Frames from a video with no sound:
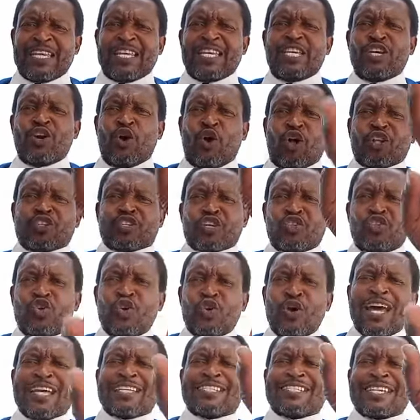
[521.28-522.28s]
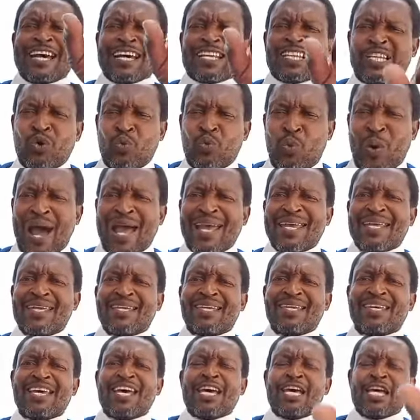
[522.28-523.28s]
He also knew exactly
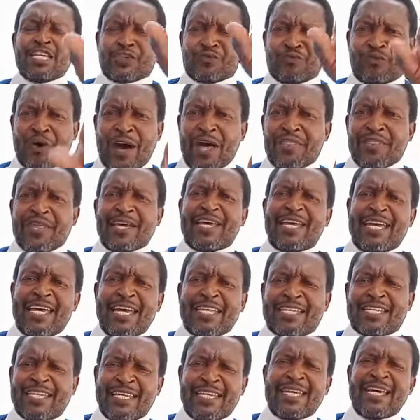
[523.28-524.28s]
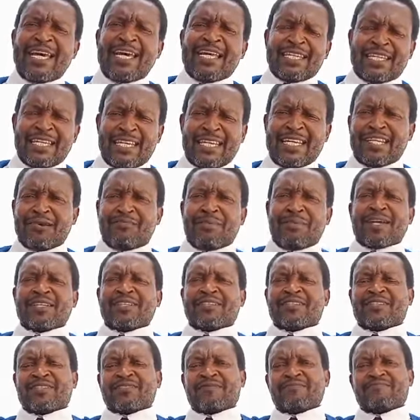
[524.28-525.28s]
why his father hated the
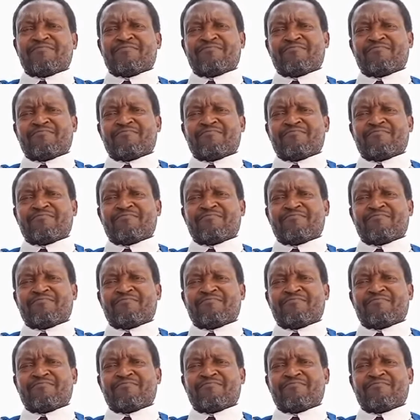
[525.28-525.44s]
Edomites.